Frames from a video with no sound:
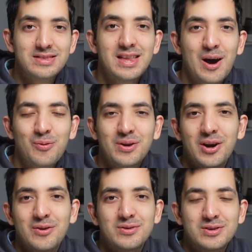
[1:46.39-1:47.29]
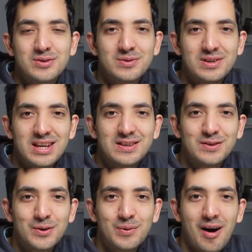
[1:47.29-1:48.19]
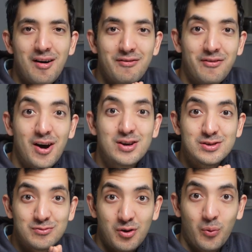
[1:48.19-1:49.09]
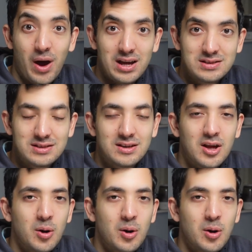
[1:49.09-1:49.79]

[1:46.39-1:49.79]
Now we're going to need to do our first request.